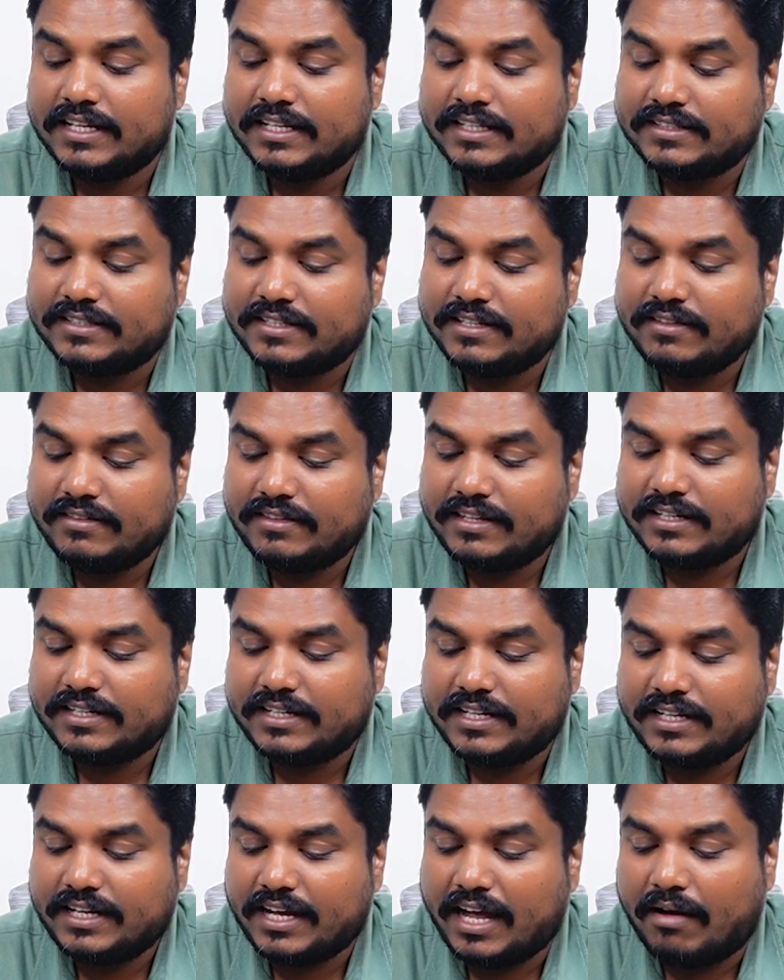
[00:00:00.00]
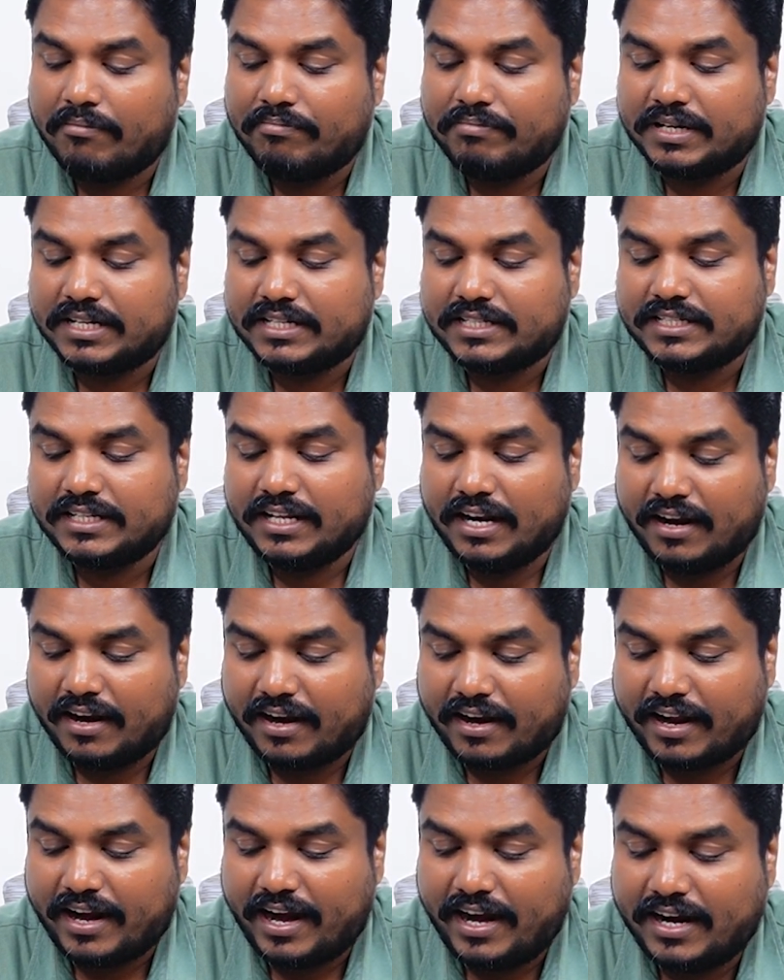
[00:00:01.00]
synthetic aperture
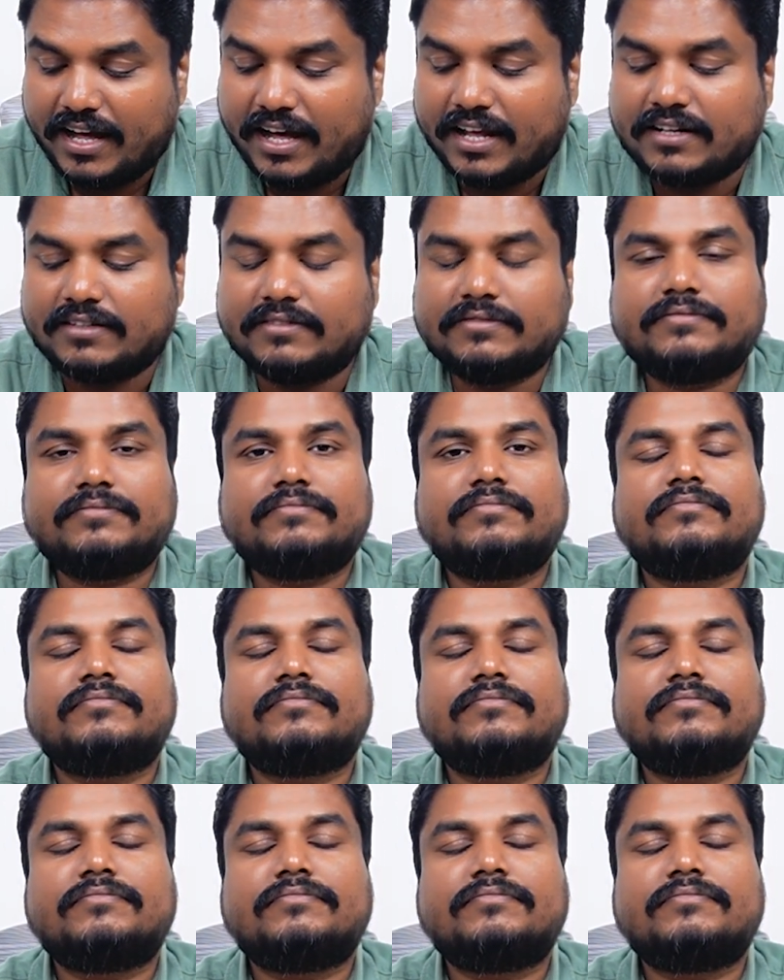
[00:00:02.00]
radar.